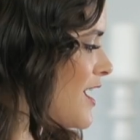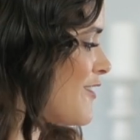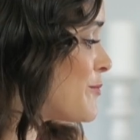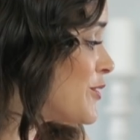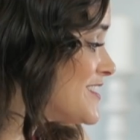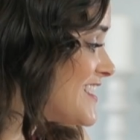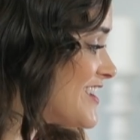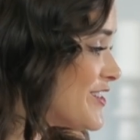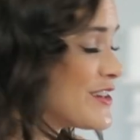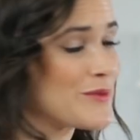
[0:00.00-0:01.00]
I've pulled it
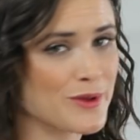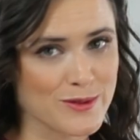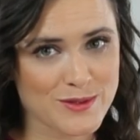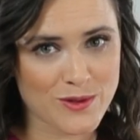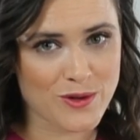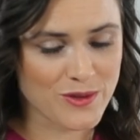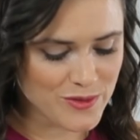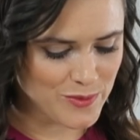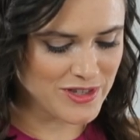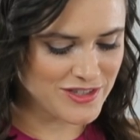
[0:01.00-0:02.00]
here in rose
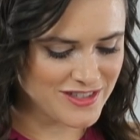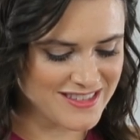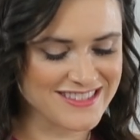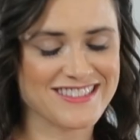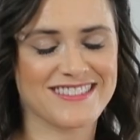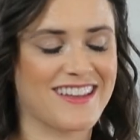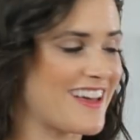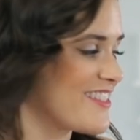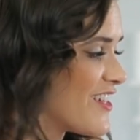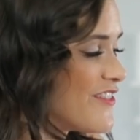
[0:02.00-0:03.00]
gold, which is,
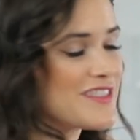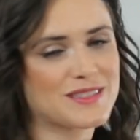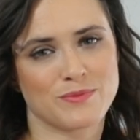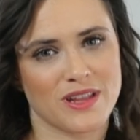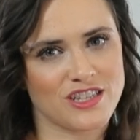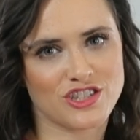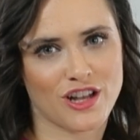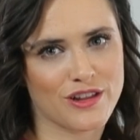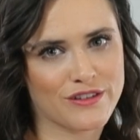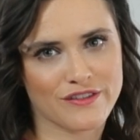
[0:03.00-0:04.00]
I love this blush
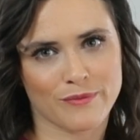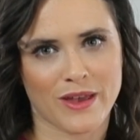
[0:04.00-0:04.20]
color of